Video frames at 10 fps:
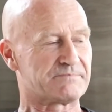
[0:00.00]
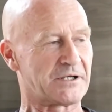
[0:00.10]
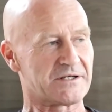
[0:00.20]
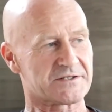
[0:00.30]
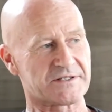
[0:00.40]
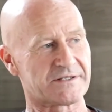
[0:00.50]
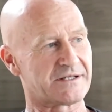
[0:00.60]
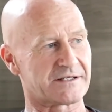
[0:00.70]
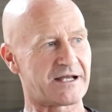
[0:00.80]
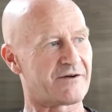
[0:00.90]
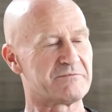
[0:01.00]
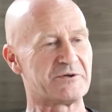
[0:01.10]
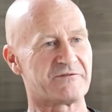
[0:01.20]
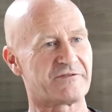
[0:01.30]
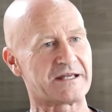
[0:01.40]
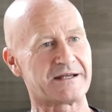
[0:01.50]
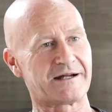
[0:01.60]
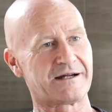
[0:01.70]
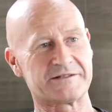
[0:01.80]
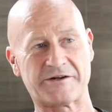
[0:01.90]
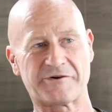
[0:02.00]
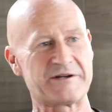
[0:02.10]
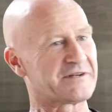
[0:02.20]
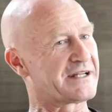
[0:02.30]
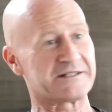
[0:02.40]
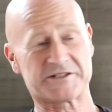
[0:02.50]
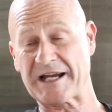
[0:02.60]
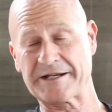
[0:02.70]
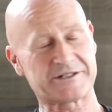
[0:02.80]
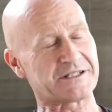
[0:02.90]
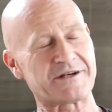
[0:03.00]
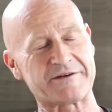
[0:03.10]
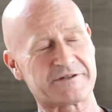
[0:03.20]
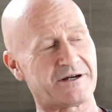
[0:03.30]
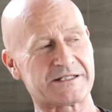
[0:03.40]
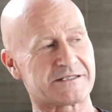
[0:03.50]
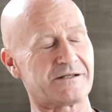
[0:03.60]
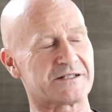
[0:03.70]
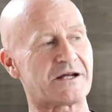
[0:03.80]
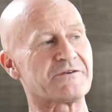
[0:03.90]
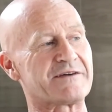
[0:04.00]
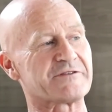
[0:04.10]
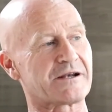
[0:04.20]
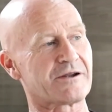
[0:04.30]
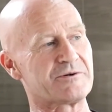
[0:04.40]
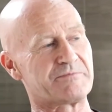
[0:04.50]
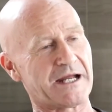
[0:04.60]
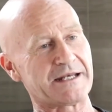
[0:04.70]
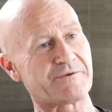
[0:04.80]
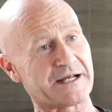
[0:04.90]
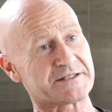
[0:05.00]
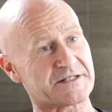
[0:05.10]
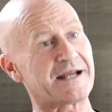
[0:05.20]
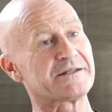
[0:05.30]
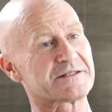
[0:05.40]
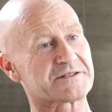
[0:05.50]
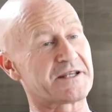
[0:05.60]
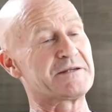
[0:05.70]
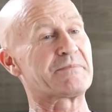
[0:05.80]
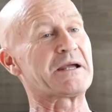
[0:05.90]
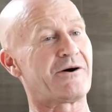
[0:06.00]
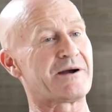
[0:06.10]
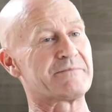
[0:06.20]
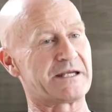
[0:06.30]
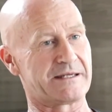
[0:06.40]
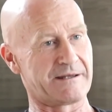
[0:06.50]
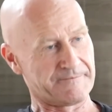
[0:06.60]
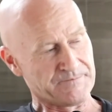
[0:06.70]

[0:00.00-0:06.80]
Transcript: person, a government figure, or even an entertainer. I don't have I, I don't have a clue. But anyway, he sat in the seat behind me.